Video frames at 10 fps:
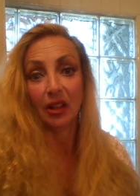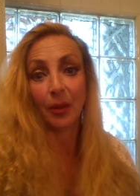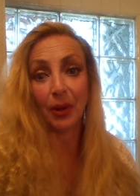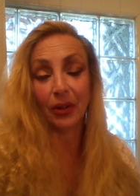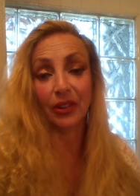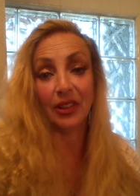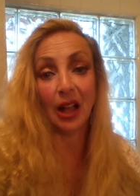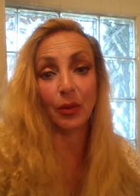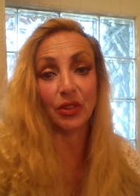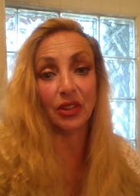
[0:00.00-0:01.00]
Apparently
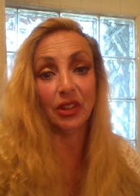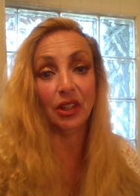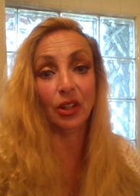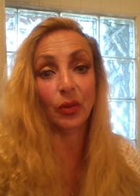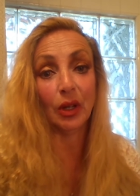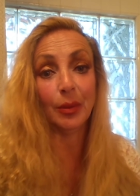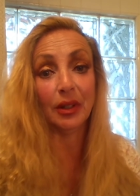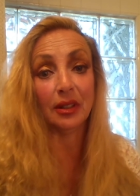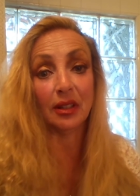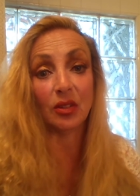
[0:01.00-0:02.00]
that was in the
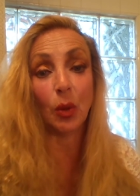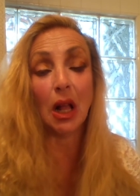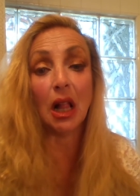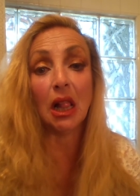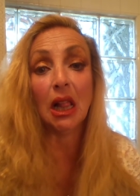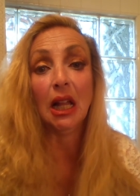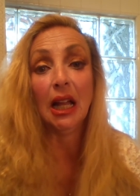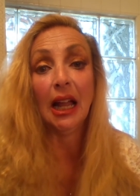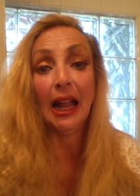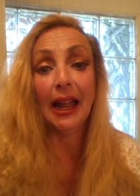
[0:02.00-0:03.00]
agreement as well.
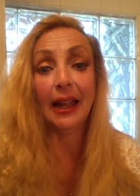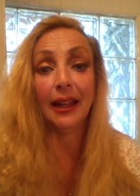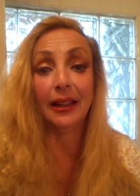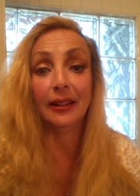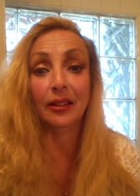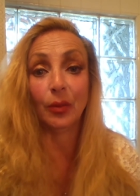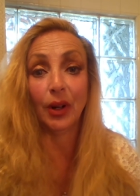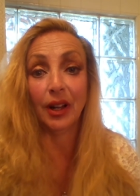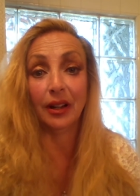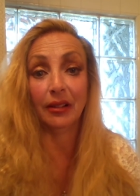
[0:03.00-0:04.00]
And
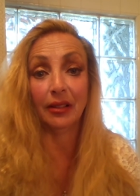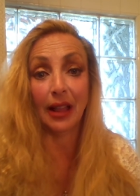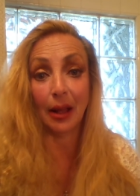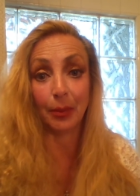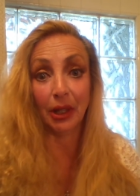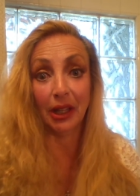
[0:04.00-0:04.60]
when that